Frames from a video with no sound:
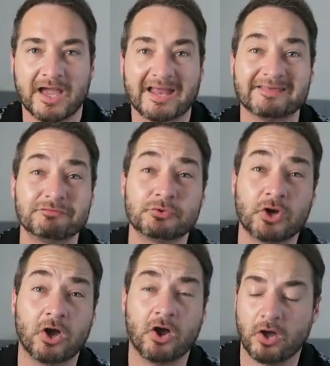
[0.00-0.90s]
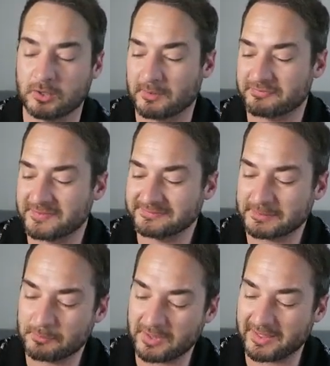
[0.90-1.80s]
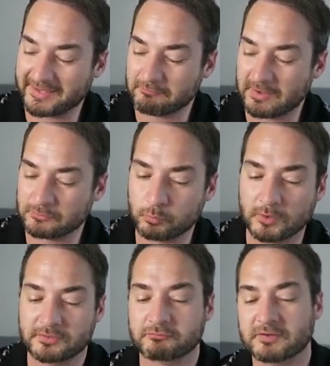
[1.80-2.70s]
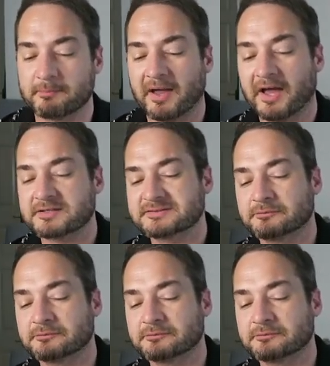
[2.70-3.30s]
And if you got a holo, I think they were like around 1 in 3 packs.